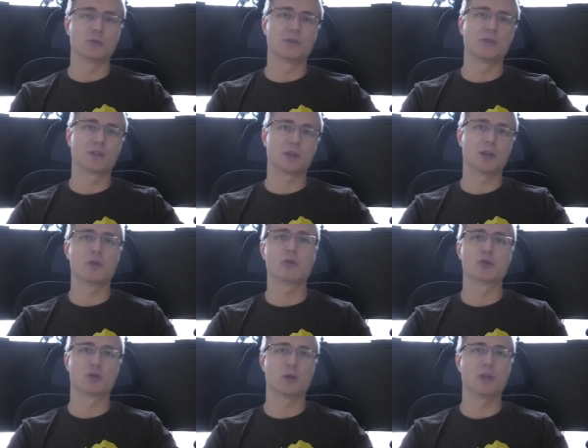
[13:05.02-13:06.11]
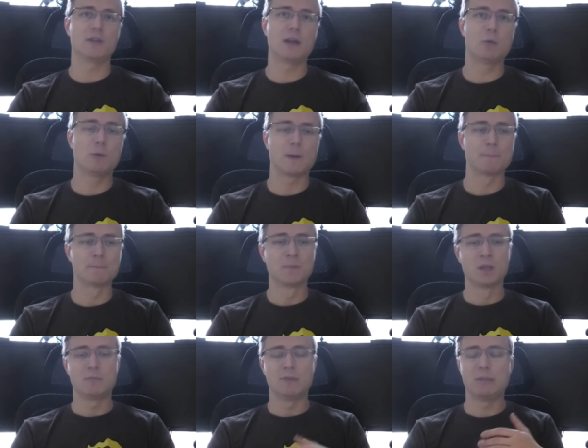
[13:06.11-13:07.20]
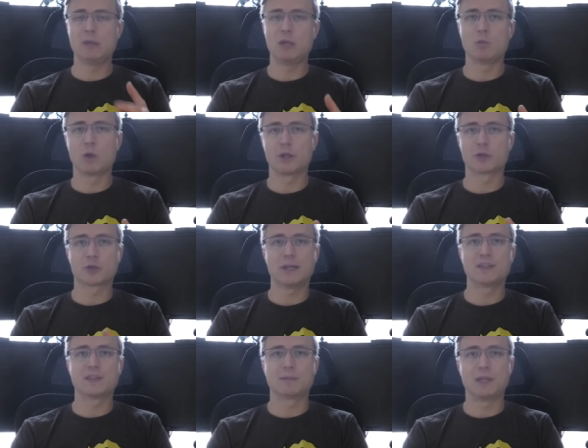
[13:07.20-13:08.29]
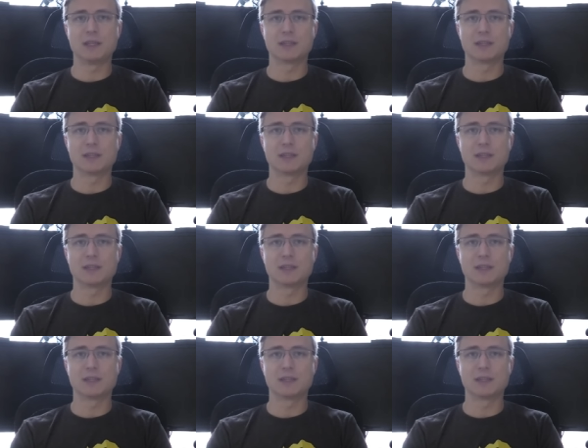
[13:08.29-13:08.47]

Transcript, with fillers: to start your journey that way. Maybe you want to try something